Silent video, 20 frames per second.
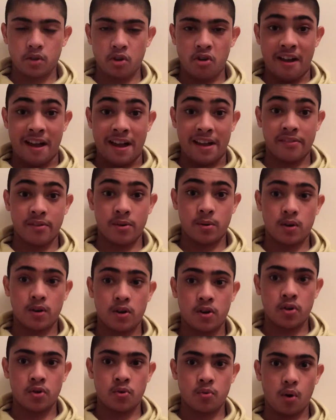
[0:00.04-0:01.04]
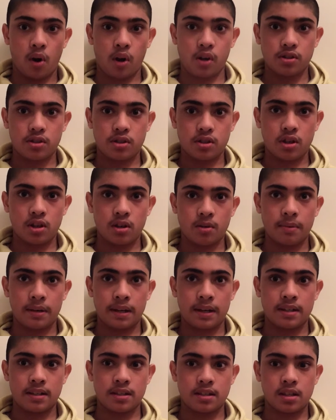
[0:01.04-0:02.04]
Hi everyone, what's up?
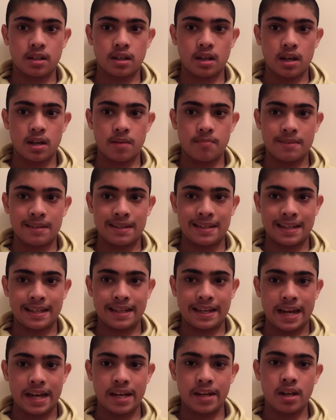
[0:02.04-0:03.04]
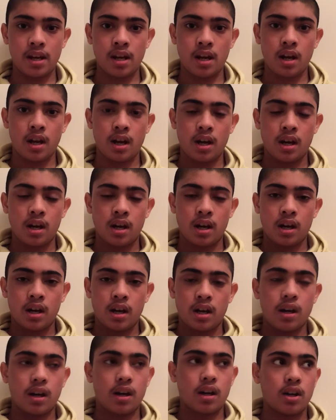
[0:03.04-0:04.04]
It's uh, me again.
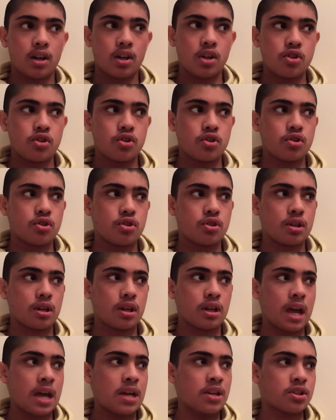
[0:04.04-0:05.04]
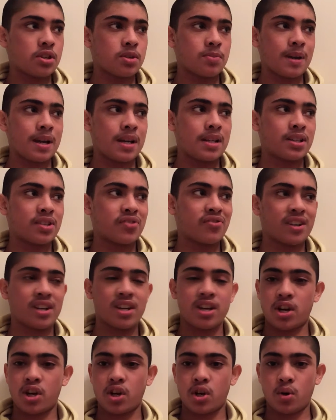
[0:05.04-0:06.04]
And I just made this
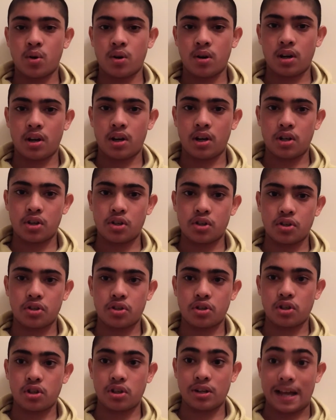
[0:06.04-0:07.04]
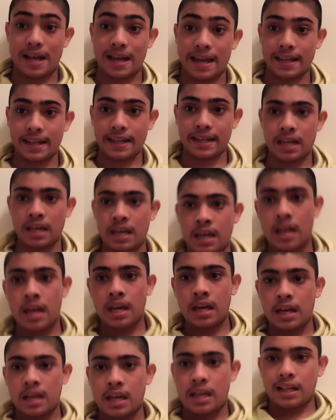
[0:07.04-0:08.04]
video uh, just to like
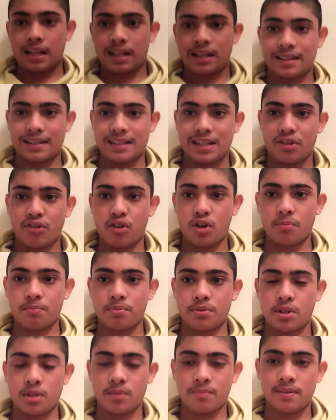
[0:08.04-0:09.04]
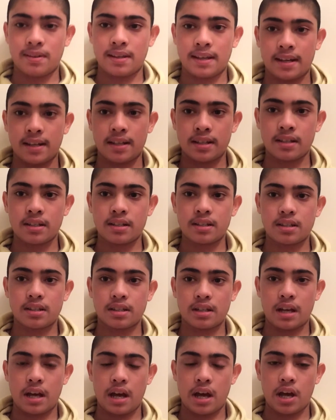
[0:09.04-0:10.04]
clear up some
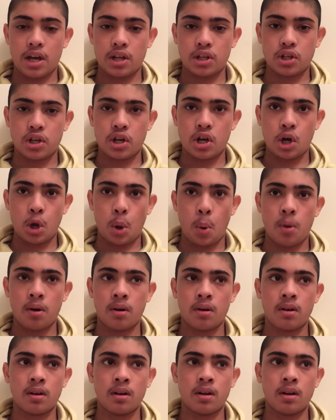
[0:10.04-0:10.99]
things, uh, you know.